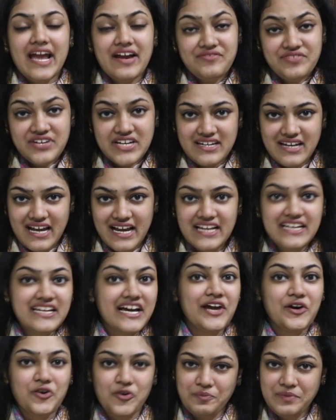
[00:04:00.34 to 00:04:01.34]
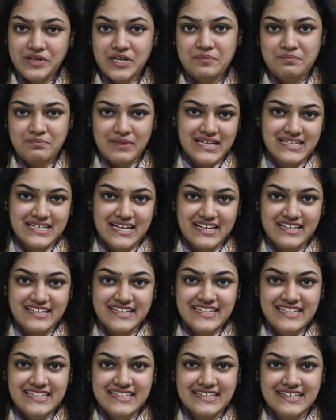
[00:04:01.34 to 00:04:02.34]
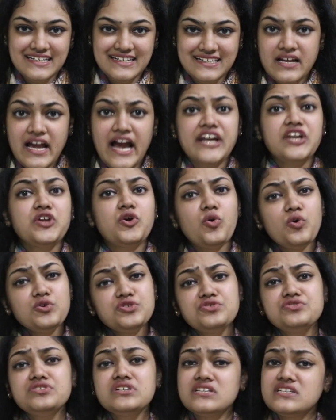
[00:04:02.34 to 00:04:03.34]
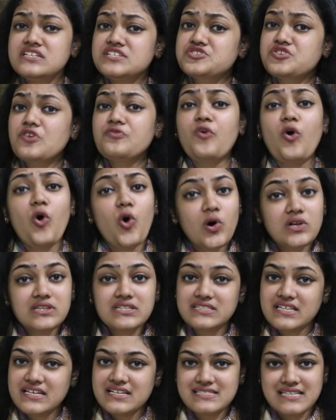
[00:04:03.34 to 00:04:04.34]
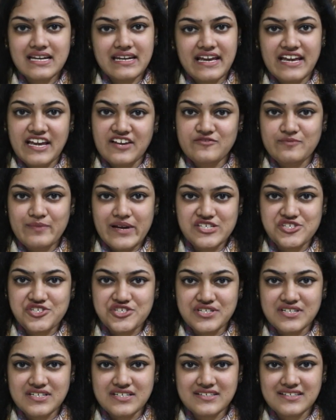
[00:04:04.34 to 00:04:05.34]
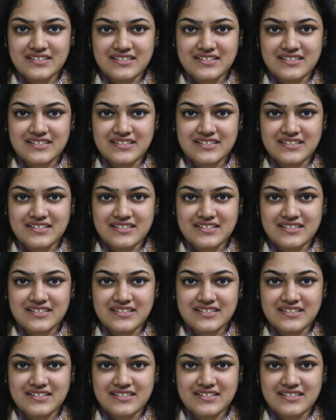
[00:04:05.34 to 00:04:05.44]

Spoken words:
every night I open up my diary and go through the list of all the things that I have mentioned,